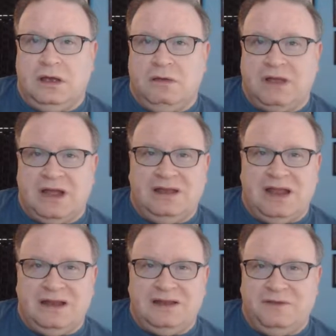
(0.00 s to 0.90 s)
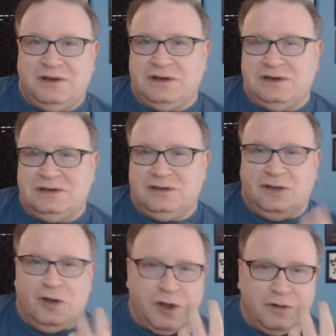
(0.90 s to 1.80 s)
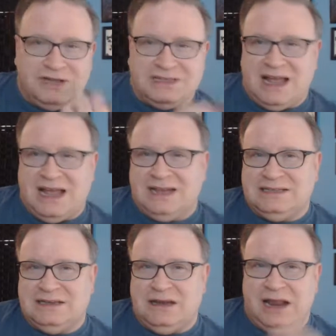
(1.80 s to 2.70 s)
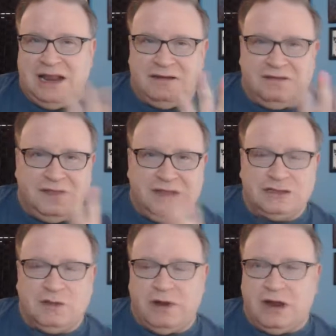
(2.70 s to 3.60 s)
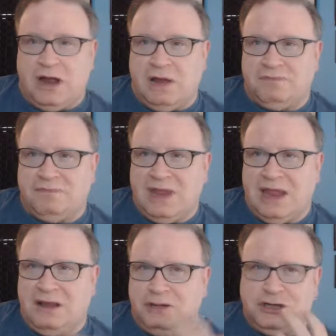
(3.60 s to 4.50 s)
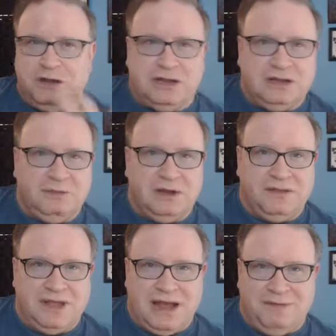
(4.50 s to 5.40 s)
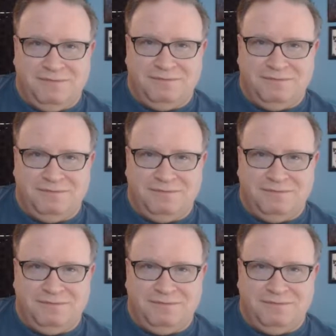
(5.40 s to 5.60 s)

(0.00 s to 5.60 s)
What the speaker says: We got a lot of different logo designs and things going on, and I'll show you a little bit of that.